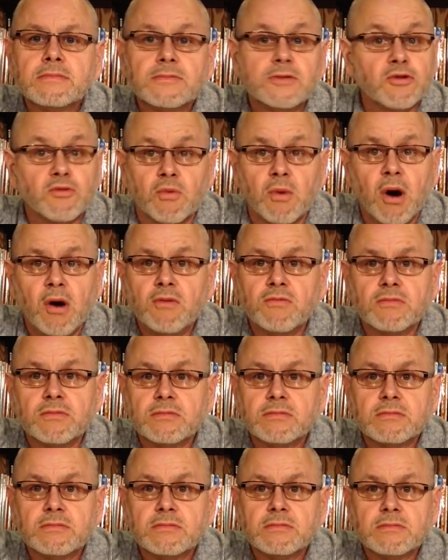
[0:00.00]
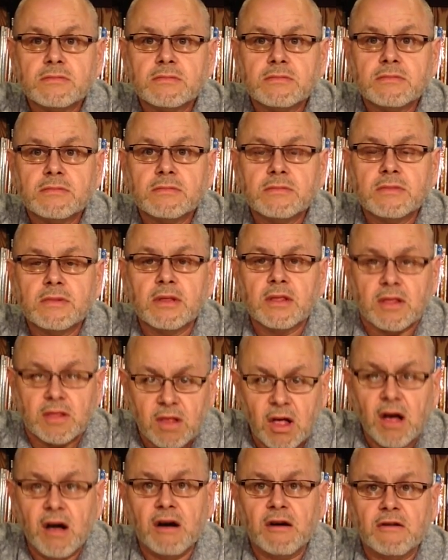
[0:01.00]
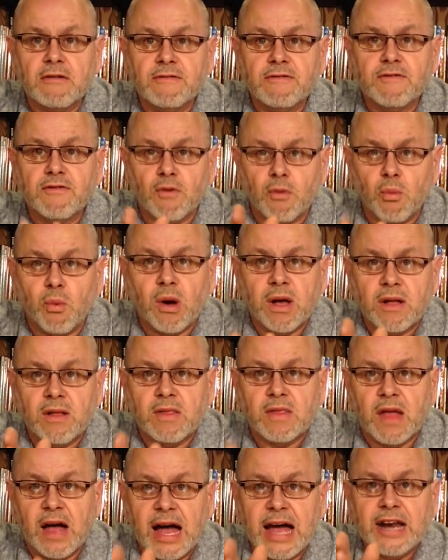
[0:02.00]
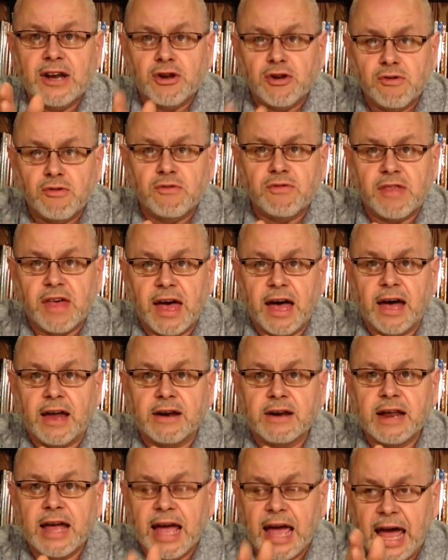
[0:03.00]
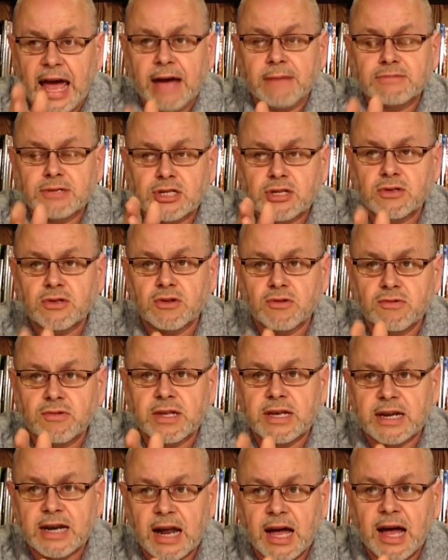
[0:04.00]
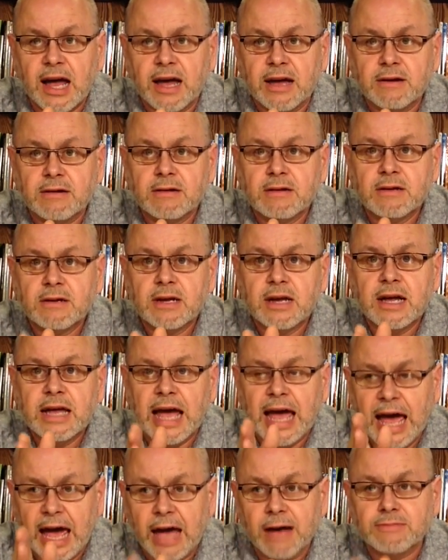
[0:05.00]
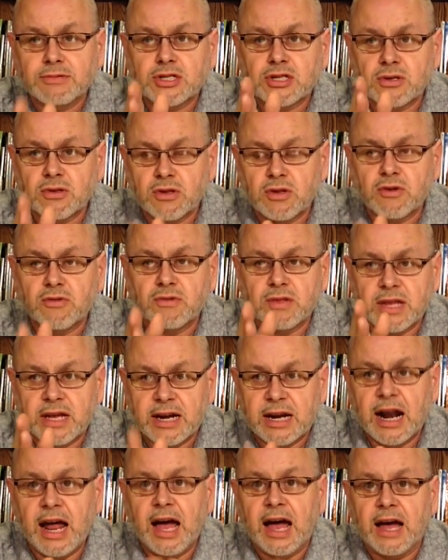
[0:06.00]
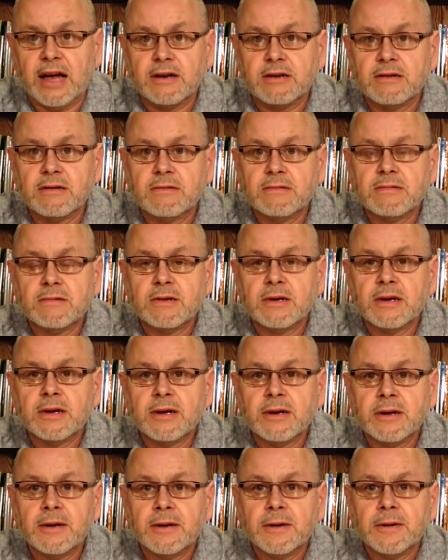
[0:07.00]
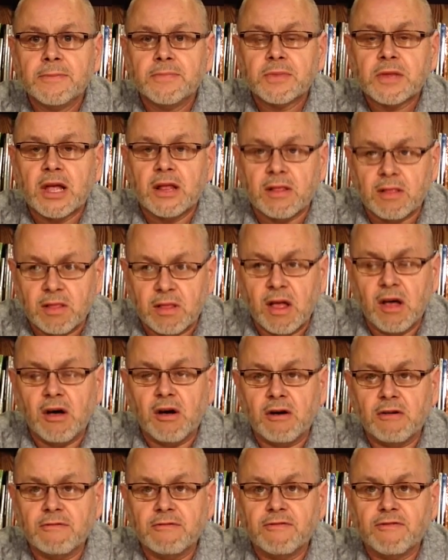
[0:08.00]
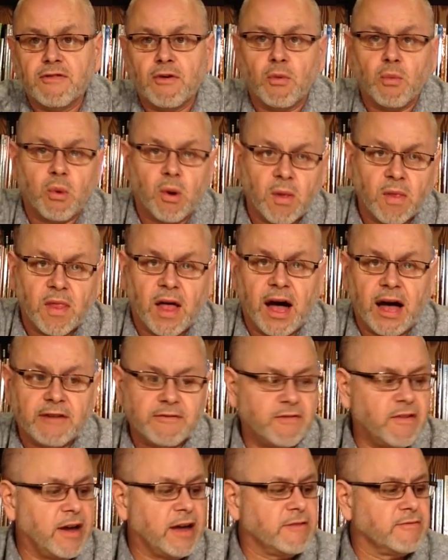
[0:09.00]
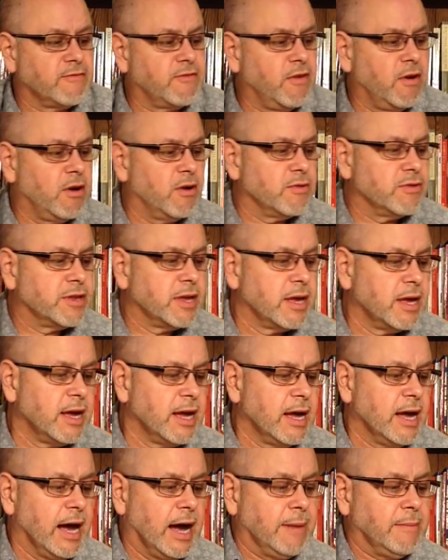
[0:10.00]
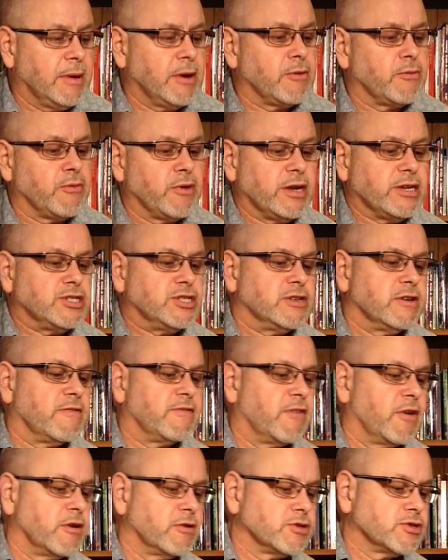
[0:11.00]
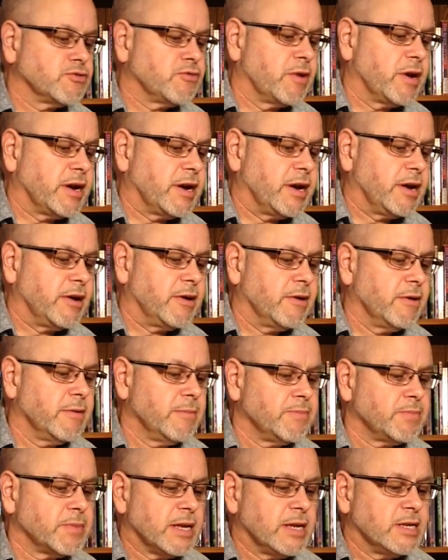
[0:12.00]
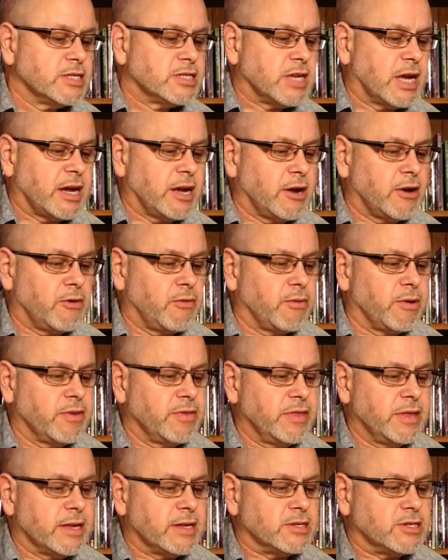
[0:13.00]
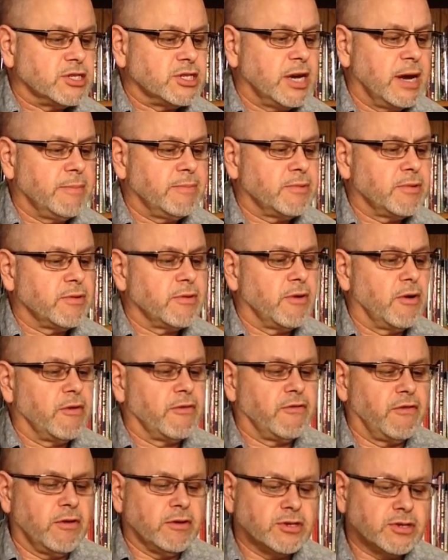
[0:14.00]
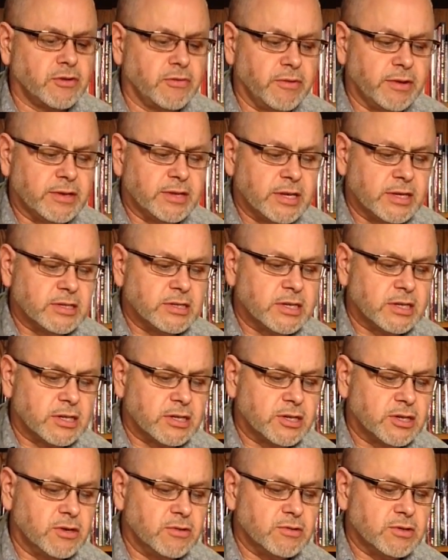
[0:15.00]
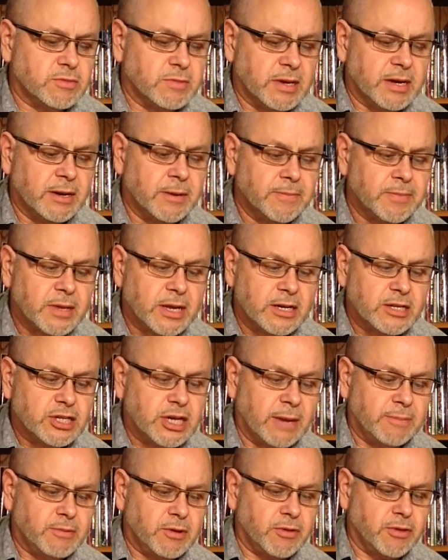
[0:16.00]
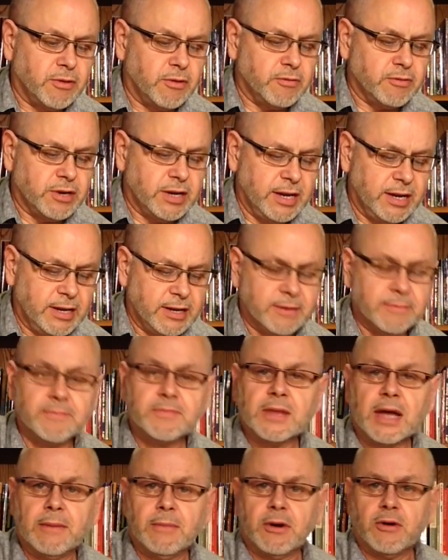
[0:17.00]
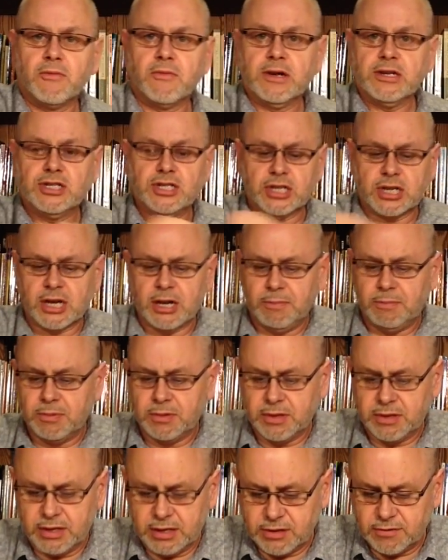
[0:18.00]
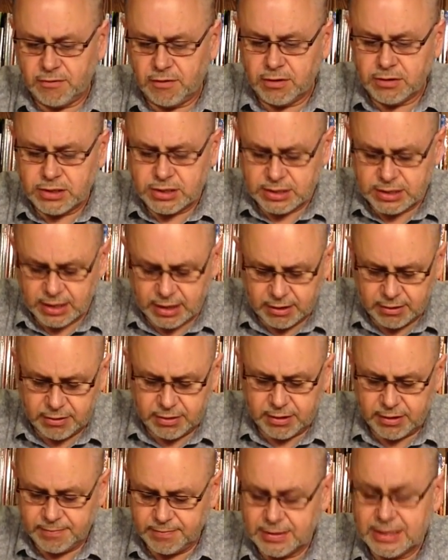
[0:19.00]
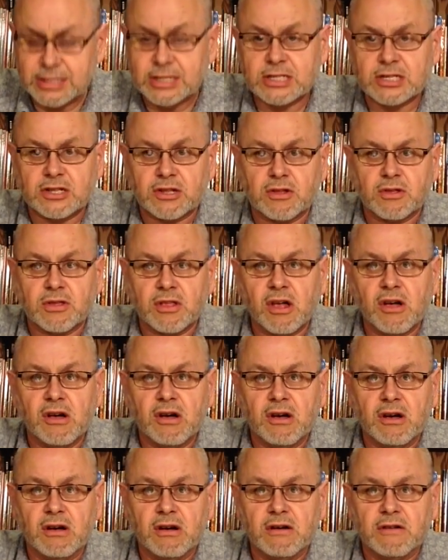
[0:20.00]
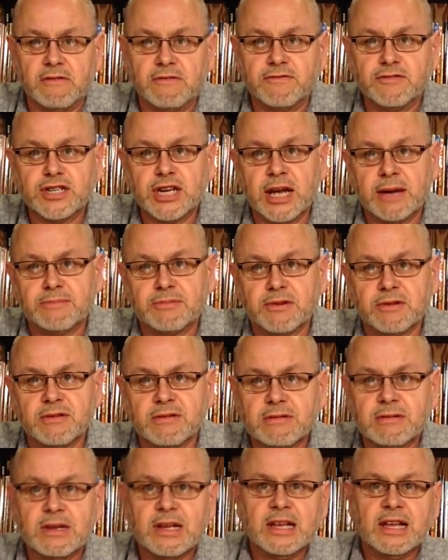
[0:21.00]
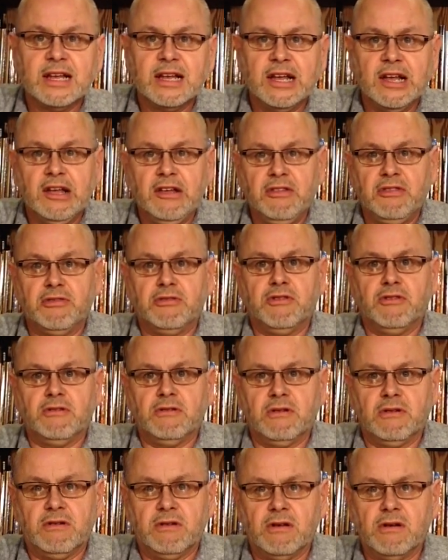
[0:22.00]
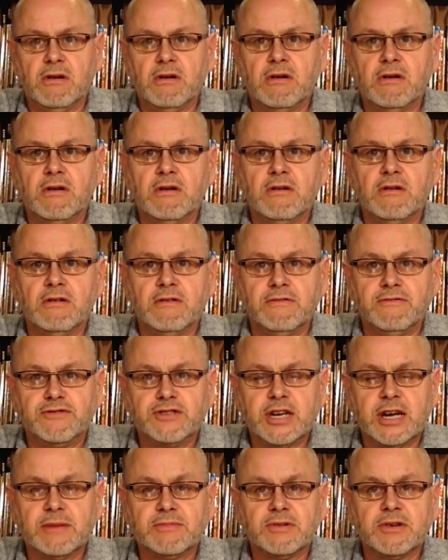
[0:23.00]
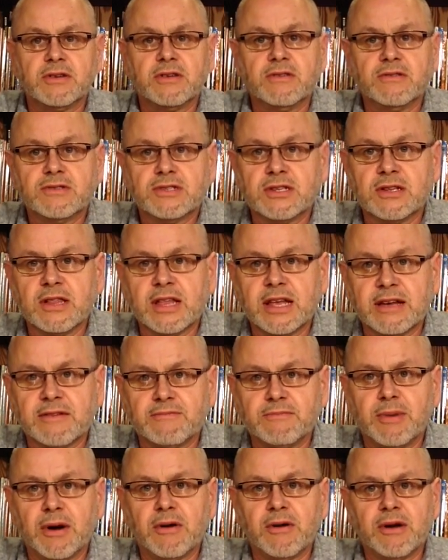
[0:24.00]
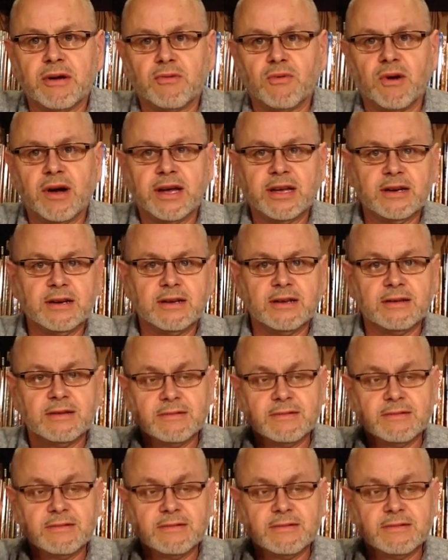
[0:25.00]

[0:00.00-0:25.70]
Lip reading: You won't. Love will not do that. Absolutely not. Absolutely not. Love will not find fault. I'm going to read you a verse right here. 1 Corinthians chapter 13. I'm going to read you a couple of these verses out of this is the love chapter. The love chapter. You used to like Barry White.